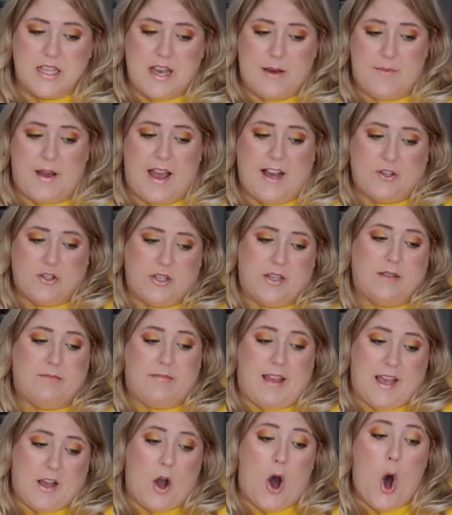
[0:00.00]
of them. I actually
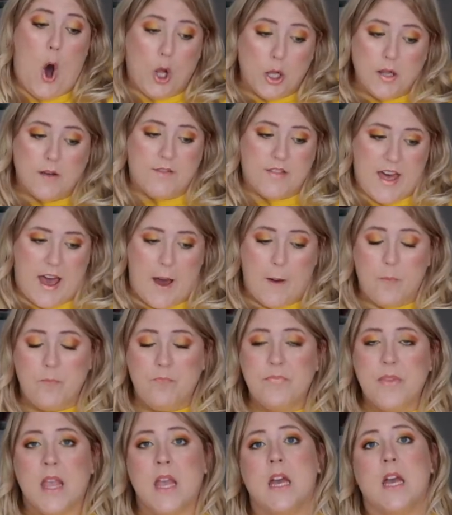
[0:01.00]
like all of them.